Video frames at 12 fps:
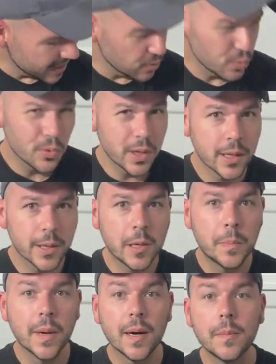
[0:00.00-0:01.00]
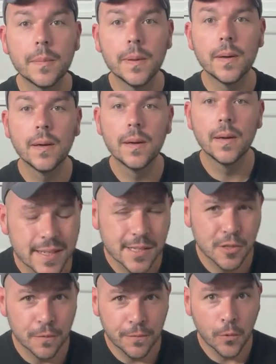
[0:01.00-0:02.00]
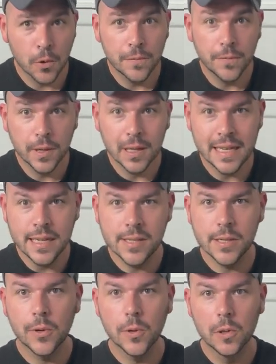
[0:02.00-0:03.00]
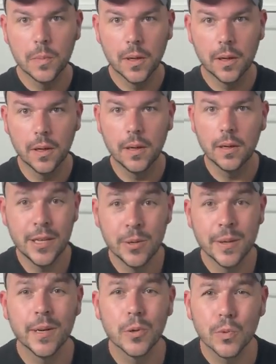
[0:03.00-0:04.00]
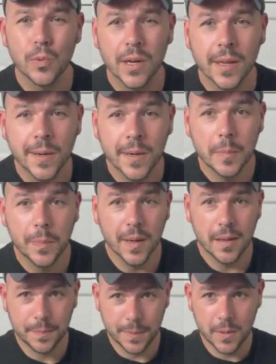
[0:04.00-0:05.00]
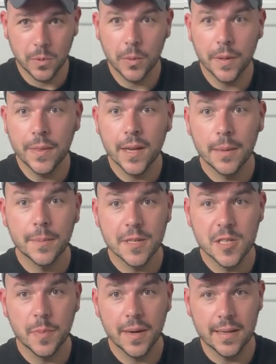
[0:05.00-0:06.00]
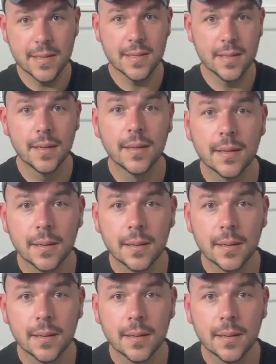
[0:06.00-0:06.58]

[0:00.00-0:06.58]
get a really good pump, this is a 4-foot easy curl bar and you can get a really good pump with not much space.